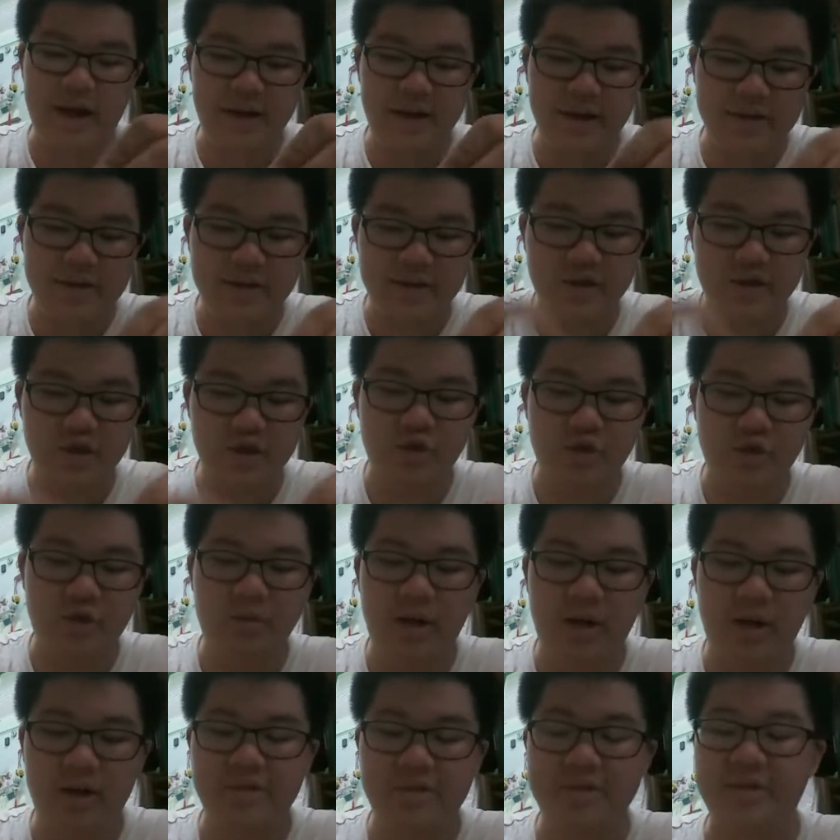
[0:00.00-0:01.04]
is a stream that I
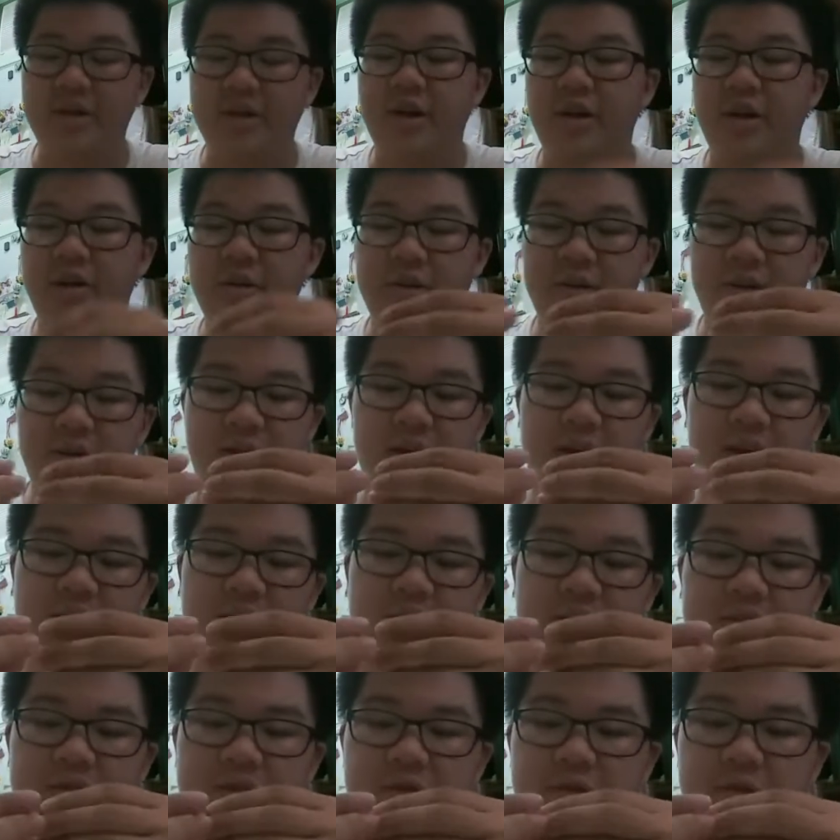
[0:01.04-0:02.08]
need
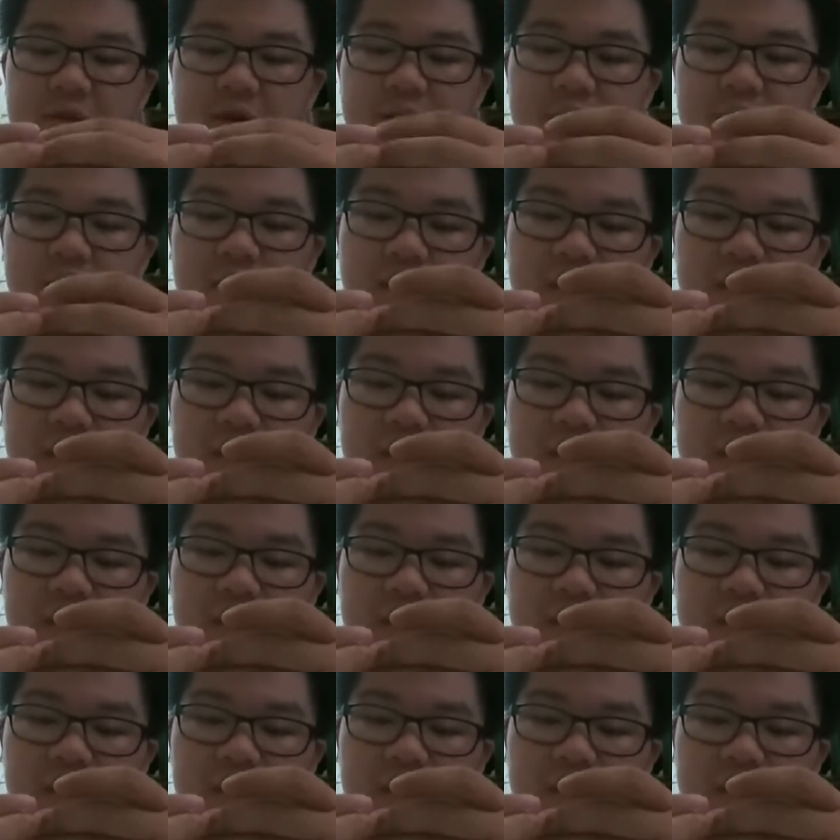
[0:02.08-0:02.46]
to